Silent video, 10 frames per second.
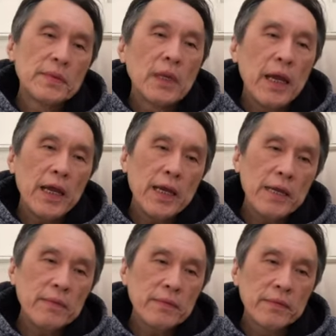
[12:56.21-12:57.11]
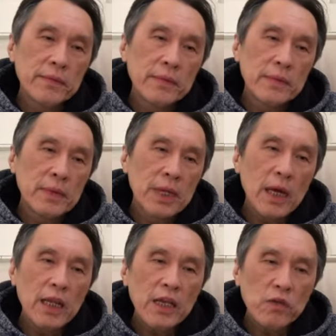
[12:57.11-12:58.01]
And
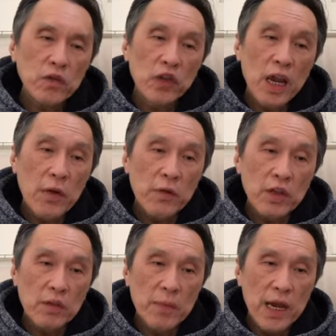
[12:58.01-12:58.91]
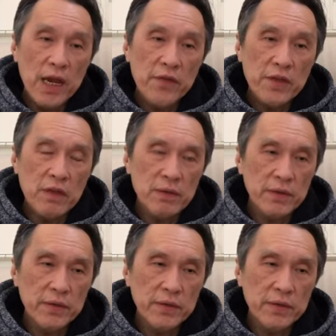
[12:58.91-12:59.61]
I'd like to share with you by evidence.